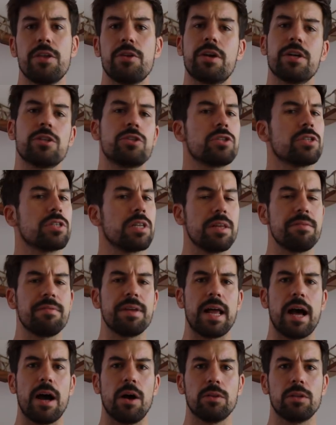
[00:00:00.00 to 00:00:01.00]
and you can just leave
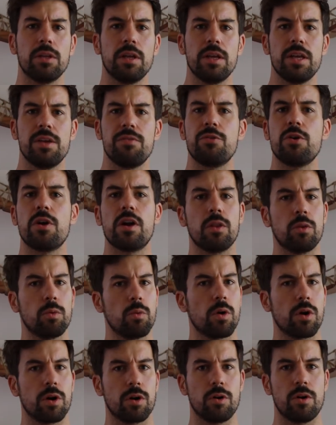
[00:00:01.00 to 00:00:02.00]
it out if you're at
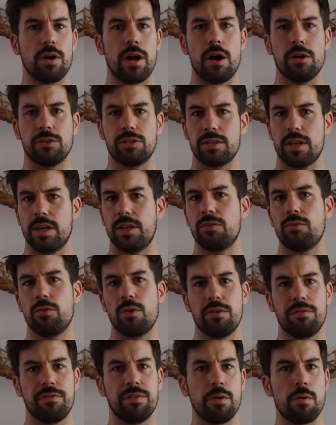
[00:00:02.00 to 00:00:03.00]
work or outside
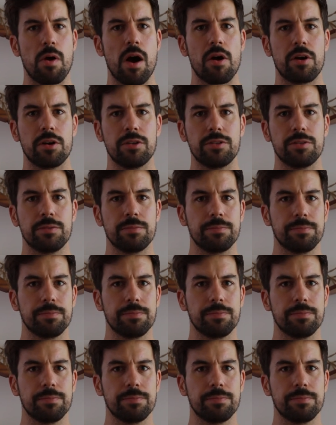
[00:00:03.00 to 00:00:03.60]
for a few hours.